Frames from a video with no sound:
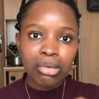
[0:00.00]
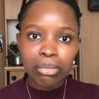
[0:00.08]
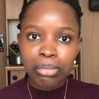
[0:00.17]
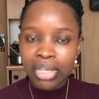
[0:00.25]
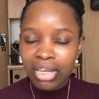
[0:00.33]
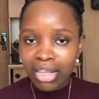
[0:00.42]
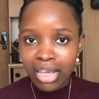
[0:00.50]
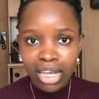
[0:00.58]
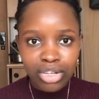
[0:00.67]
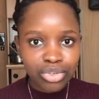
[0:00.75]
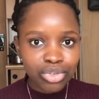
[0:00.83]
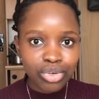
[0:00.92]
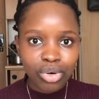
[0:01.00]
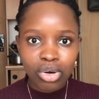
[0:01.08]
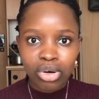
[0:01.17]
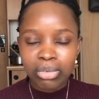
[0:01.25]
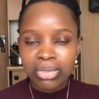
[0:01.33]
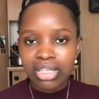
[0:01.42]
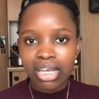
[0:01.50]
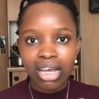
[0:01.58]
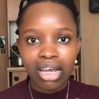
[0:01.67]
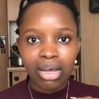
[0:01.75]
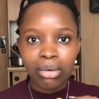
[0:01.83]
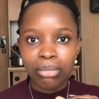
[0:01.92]
menial jobs,
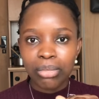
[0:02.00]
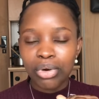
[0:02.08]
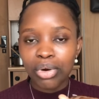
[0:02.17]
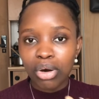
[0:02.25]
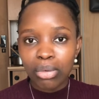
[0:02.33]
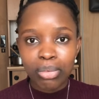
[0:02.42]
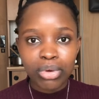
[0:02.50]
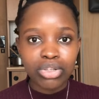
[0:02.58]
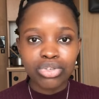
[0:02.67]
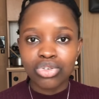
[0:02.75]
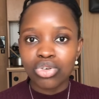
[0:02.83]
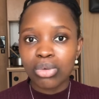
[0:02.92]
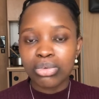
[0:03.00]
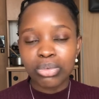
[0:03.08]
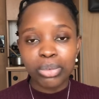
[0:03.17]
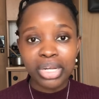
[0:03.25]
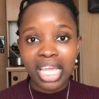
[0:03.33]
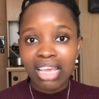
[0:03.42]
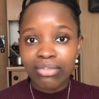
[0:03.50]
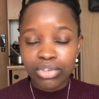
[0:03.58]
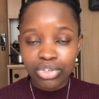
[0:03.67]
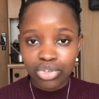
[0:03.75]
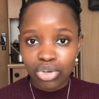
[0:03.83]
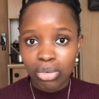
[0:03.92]
corporate jobs,
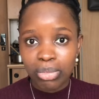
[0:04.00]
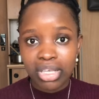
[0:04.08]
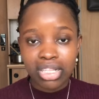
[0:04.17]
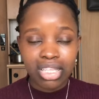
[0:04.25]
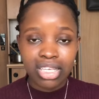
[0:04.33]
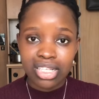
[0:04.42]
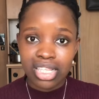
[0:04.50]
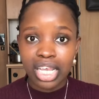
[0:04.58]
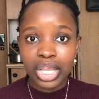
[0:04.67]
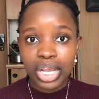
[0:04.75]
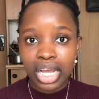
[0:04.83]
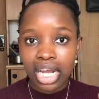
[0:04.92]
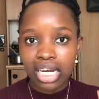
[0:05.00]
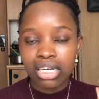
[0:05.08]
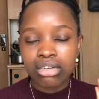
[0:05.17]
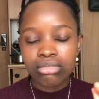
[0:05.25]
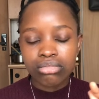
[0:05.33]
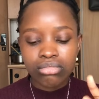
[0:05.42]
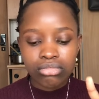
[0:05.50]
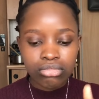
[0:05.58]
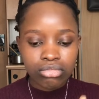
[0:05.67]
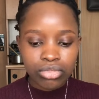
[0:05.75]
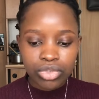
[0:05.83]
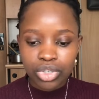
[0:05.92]
whatever job it is that you can,
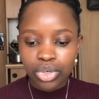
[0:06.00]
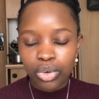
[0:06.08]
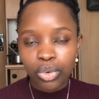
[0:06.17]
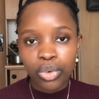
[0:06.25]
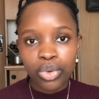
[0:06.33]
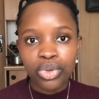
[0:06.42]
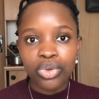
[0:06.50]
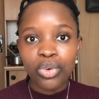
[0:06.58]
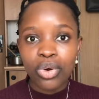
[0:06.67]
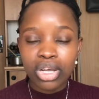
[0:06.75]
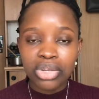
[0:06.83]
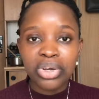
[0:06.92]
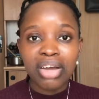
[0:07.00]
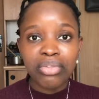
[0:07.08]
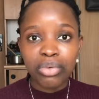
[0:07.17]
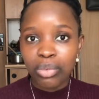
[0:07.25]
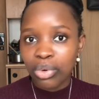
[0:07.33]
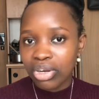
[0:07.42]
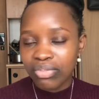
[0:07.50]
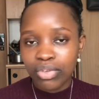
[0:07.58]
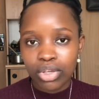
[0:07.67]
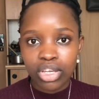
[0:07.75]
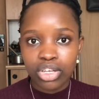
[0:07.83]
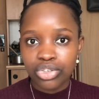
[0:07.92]
you have the
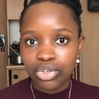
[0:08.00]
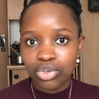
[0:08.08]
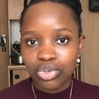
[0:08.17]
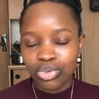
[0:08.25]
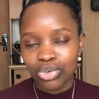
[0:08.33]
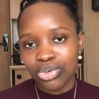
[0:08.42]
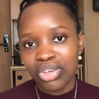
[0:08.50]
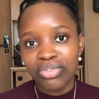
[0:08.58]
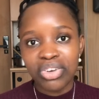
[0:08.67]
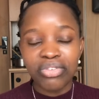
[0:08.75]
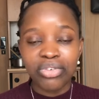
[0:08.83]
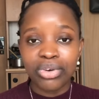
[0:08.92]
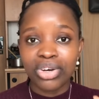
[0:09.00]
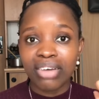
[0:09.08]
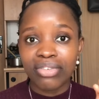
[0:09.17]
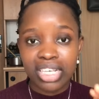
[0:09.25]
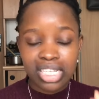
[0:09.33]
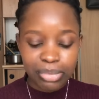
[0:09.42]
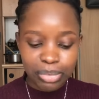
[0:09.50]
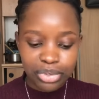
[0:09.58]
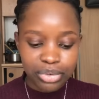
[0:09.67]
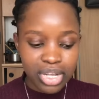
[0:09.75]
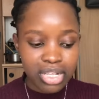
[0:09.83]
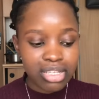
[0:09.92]
qualification to do. Even if you don't have
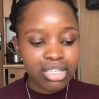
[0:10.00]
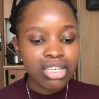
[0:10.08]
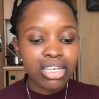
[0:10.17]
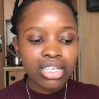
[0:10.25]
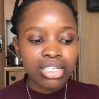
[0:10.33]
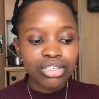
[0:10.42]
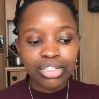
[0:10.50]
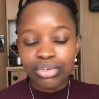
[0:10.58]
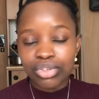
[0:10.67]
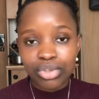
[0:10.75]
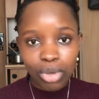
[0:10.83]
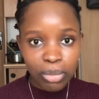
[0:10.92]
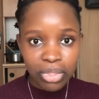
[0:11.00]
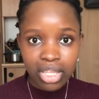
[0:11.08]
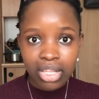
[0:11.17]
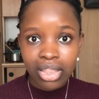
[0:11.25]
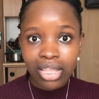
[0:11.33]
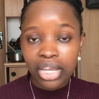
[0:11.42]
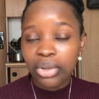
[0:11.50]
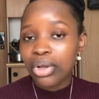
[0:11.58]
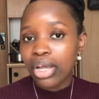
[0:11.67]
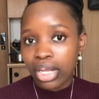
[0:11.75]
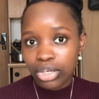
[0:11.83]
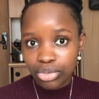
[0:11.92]
experience, there is something that you
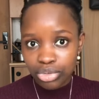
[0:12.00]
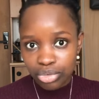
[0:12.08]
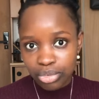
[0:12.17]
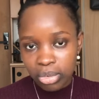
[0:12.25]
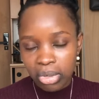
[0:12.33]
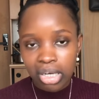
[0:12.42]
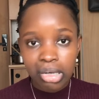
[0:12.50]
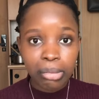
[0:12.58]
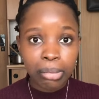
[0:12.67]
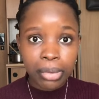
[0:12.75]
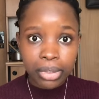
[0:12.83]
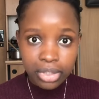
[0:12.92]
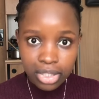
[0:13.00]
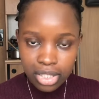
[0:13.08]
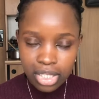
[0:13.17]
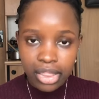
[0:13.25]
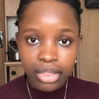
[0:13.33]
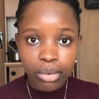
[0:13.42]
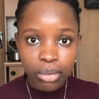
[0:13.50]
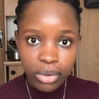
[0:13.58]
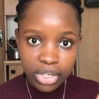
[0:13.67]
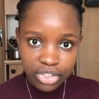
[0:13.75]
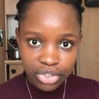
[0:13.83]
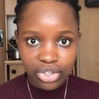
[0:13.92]
can do. But the
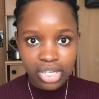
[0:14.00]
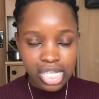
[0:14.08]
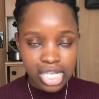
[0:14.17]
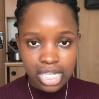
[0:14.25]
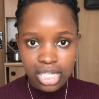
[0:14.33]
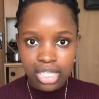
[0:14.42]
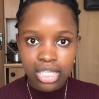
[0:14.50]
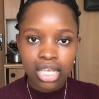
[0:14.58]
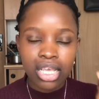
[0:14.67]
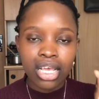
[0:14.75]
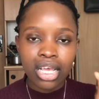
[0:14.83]
question is,